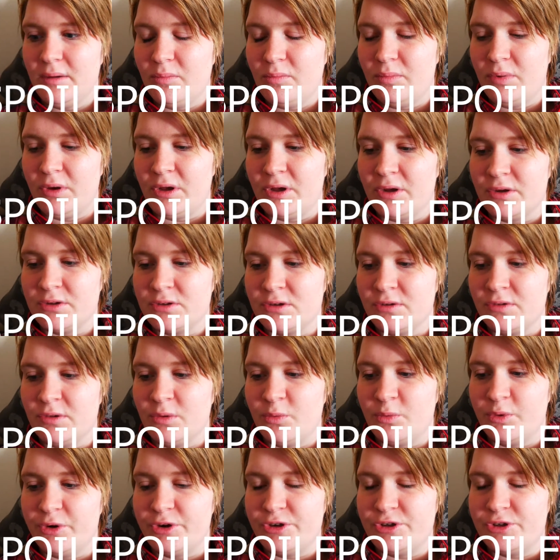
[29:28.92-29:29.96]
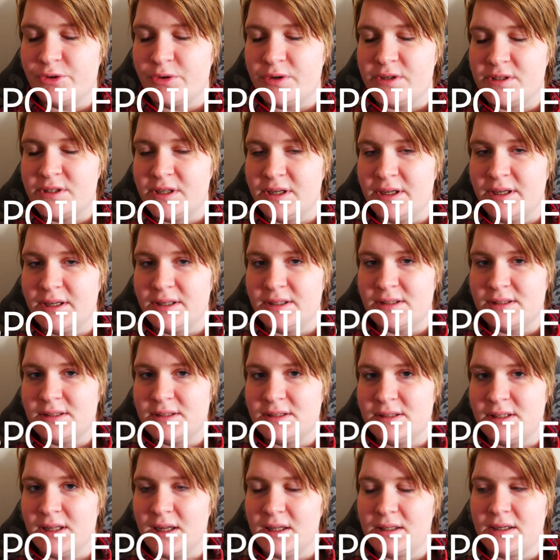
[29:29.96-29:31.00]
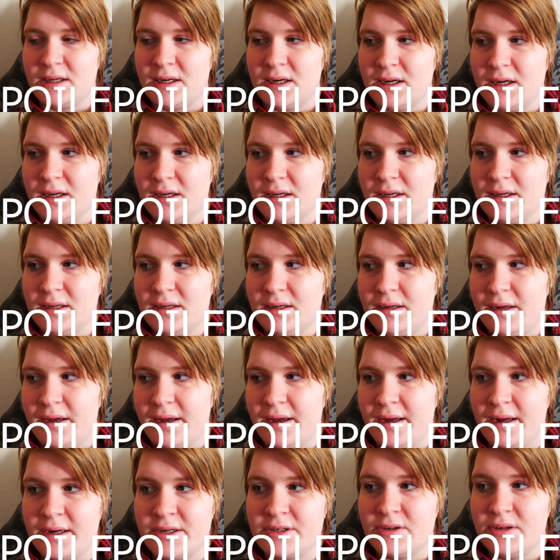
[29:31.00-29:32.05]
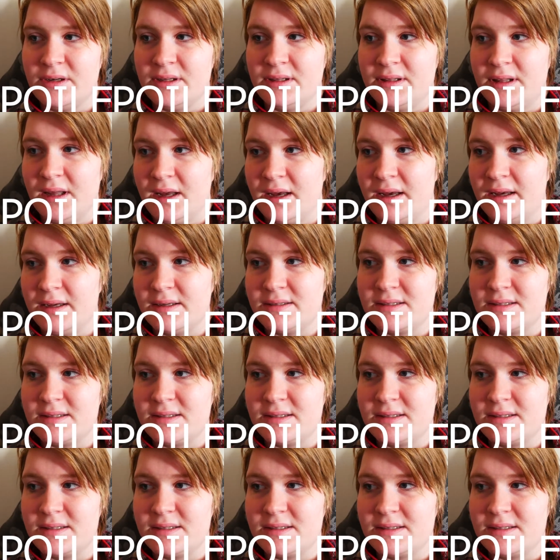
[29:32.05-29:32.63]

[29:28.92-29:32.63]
because of the word choosing, he's not gonna actually die,